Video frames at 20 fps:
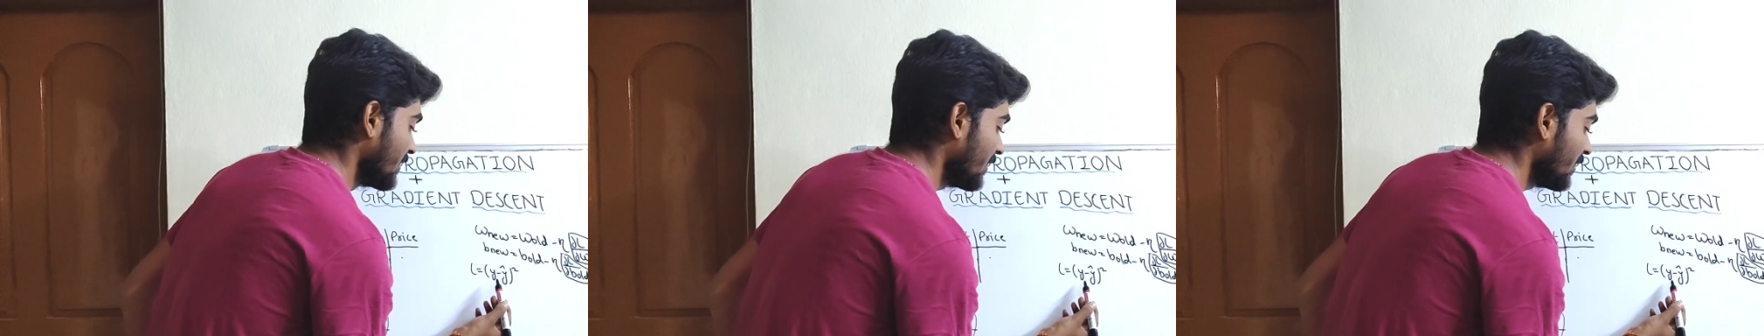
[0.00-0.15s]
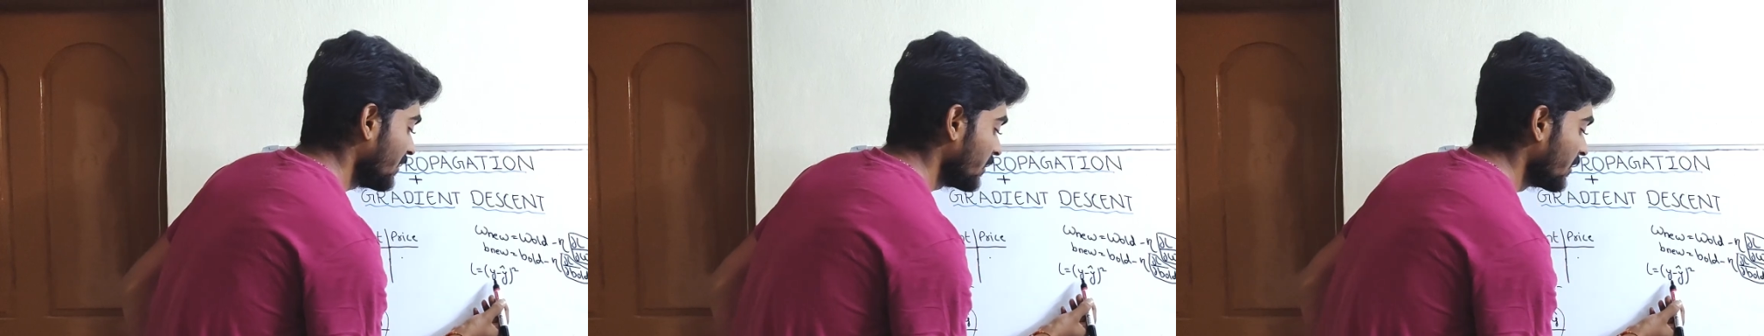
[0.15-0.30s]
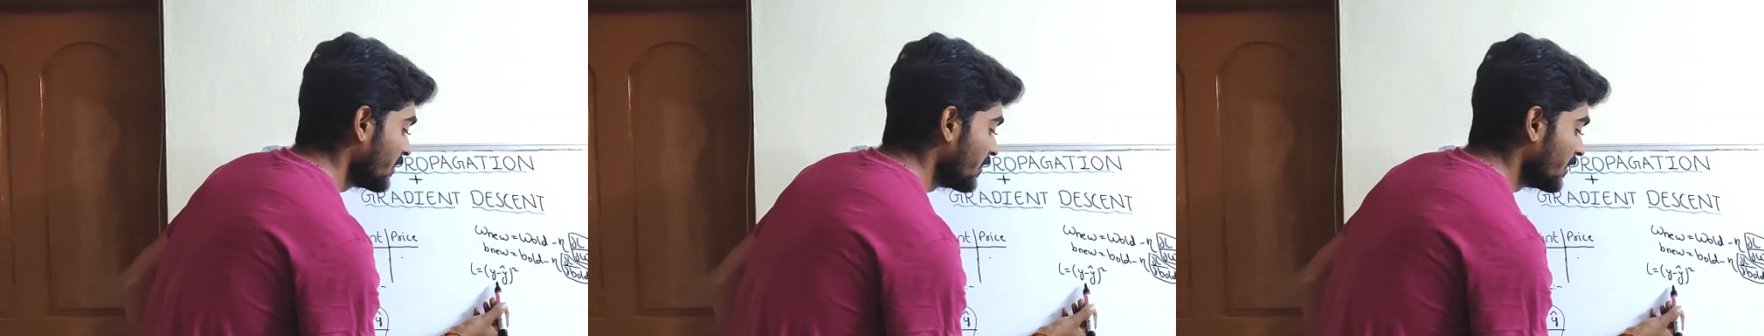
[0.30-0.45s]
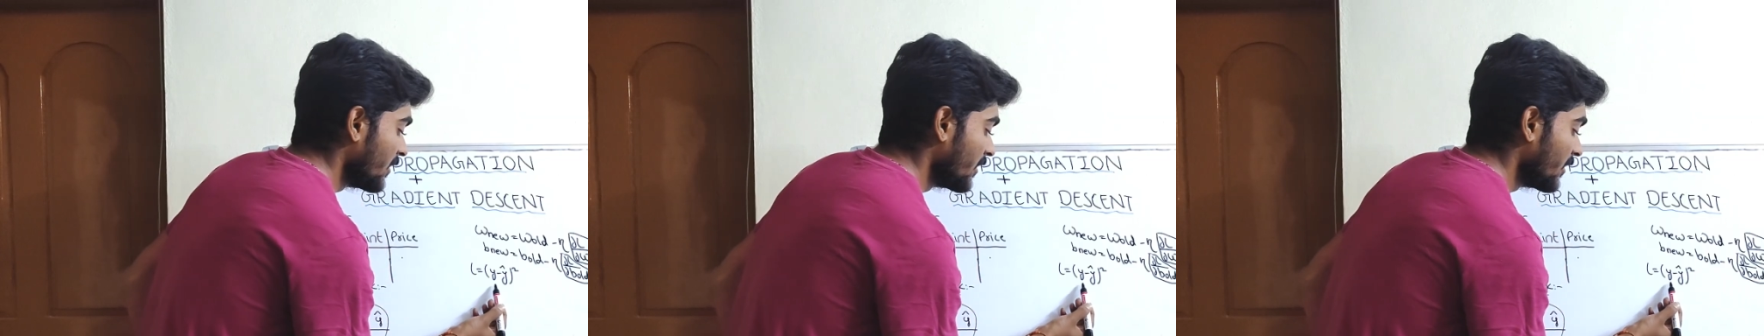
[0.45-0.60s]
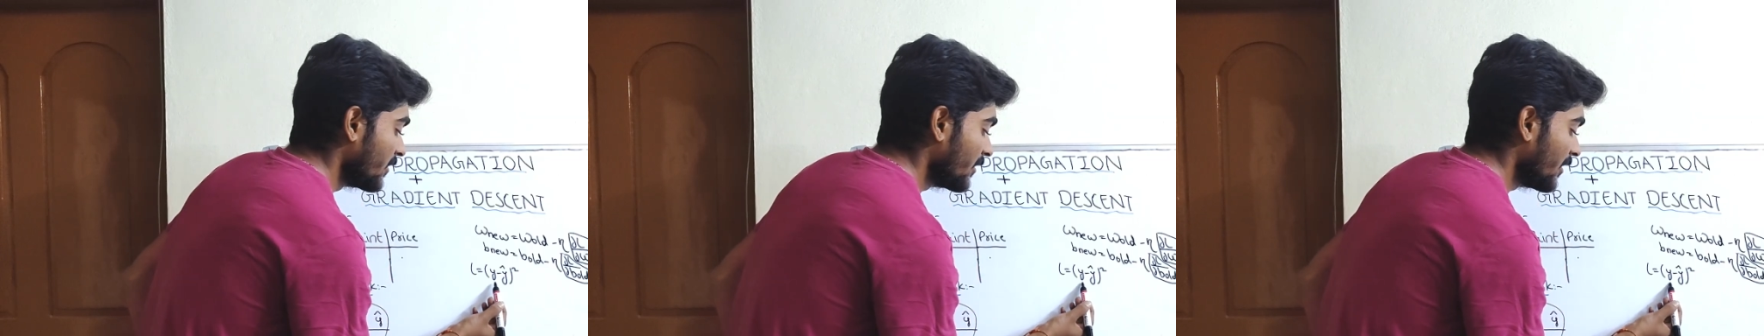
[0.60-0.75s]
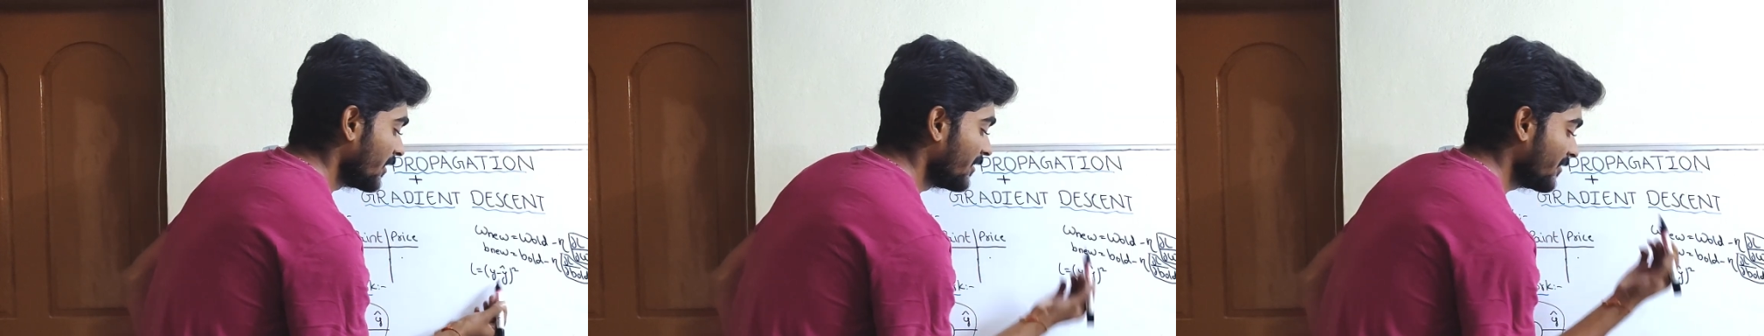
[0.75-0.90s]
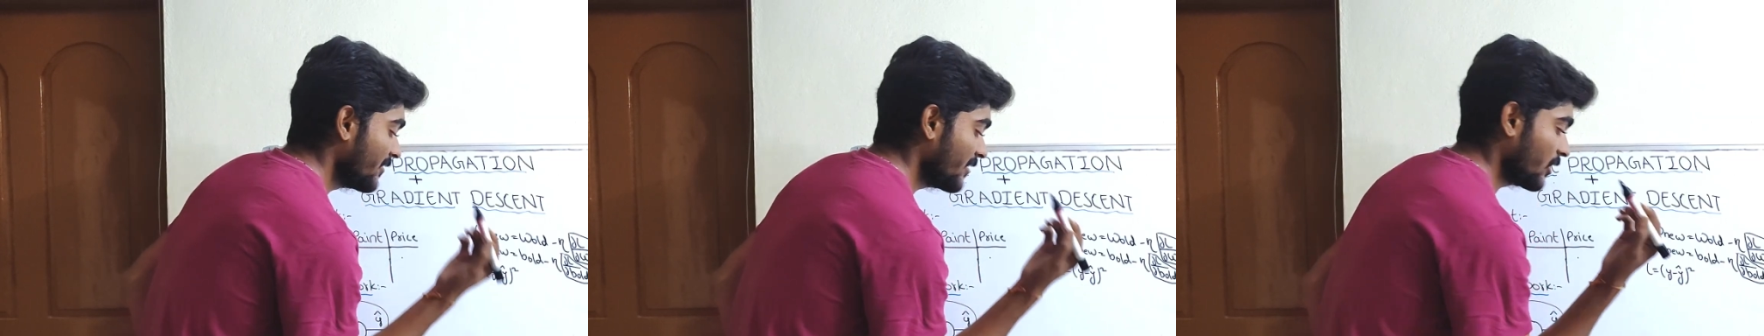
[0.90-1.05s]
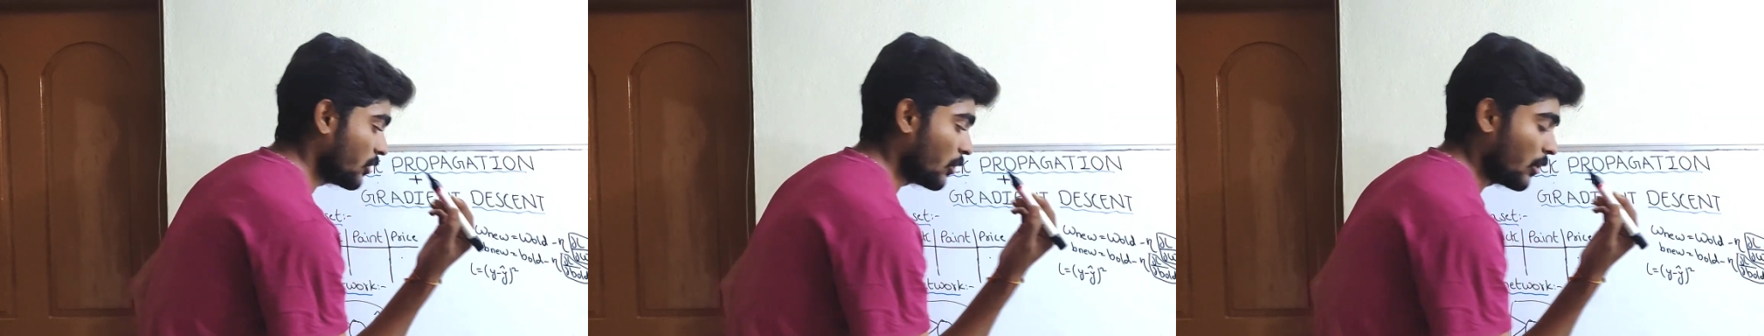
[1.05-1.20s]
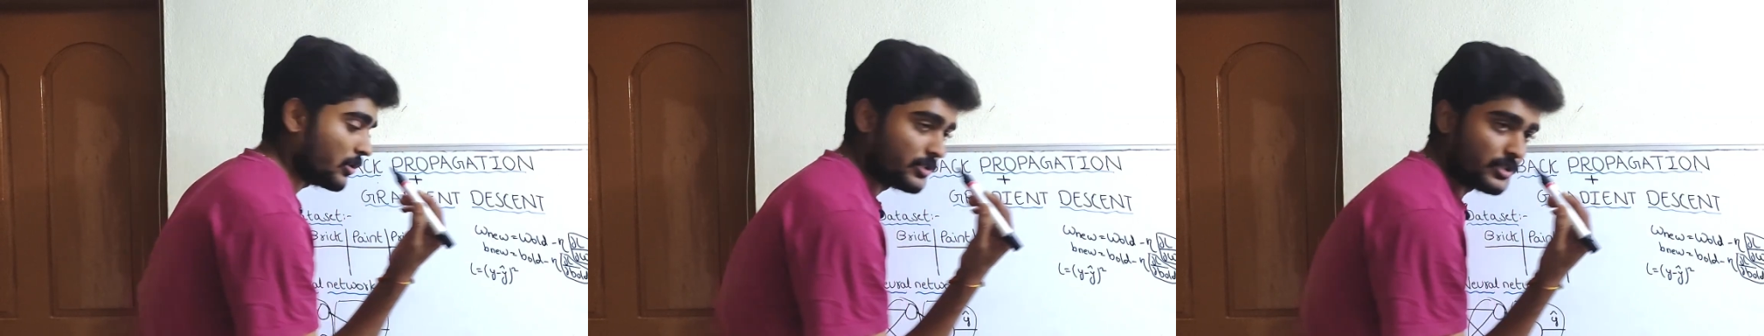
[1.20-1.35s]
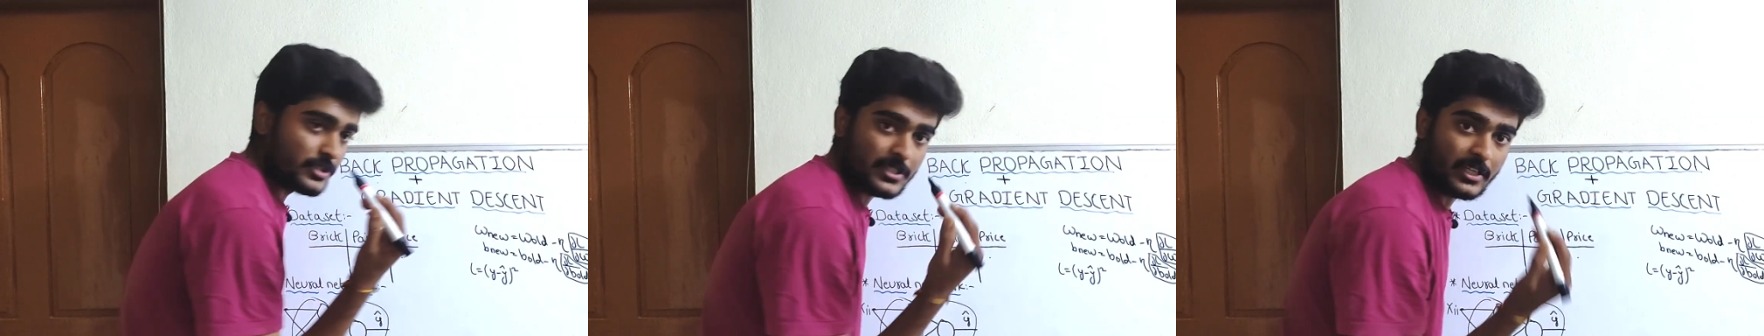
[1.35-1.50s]
that it is a
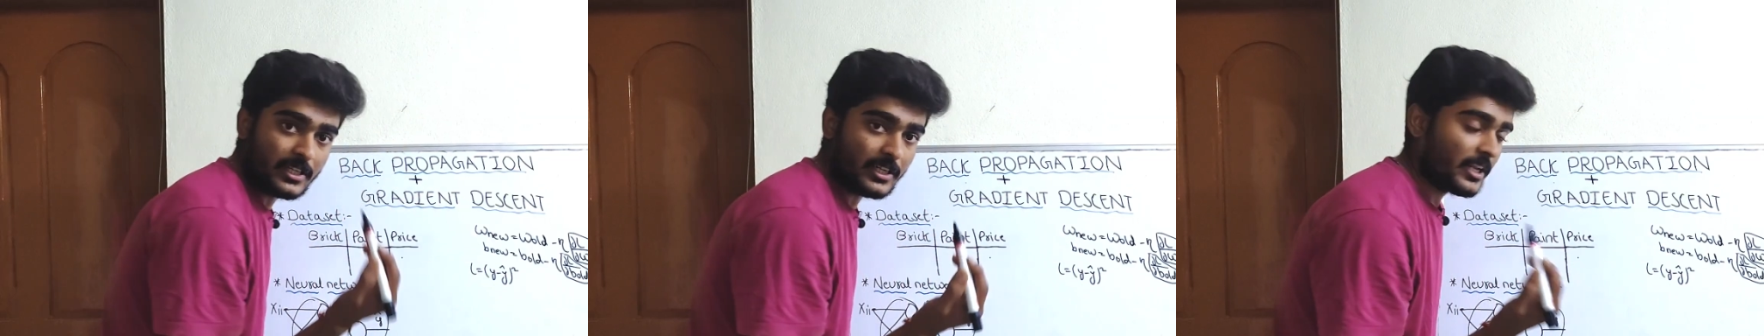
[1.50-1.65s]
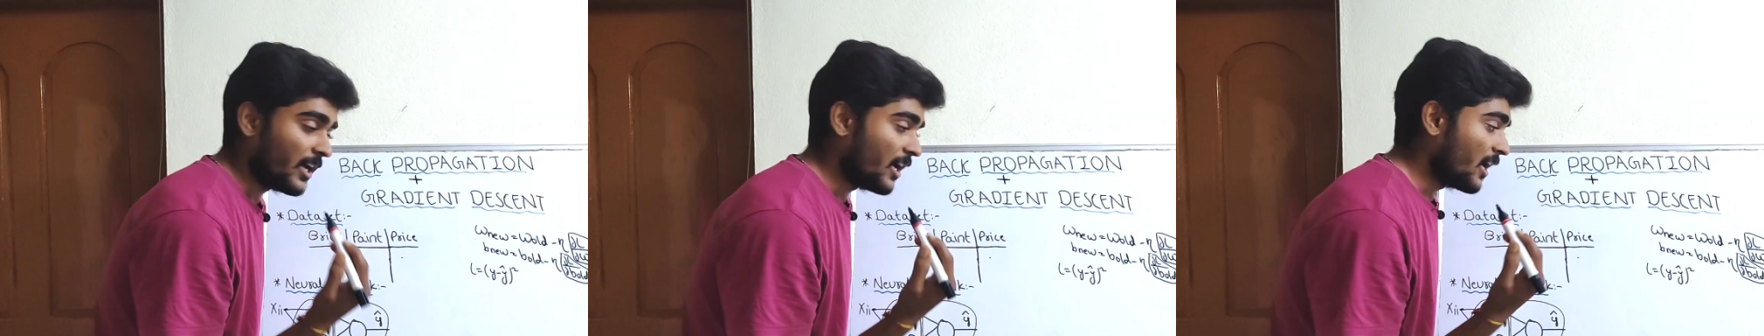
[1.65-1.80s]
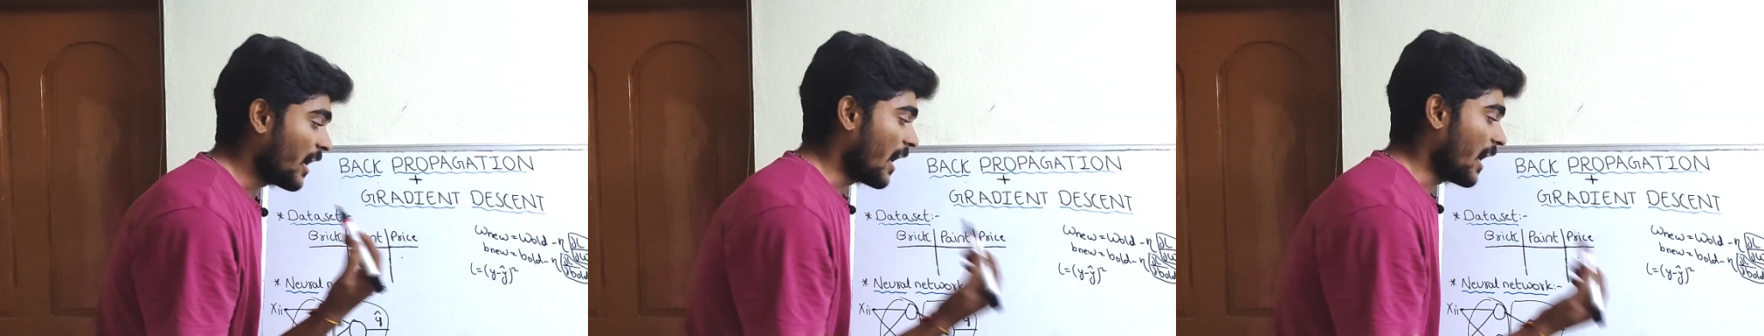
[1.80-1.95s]
constant,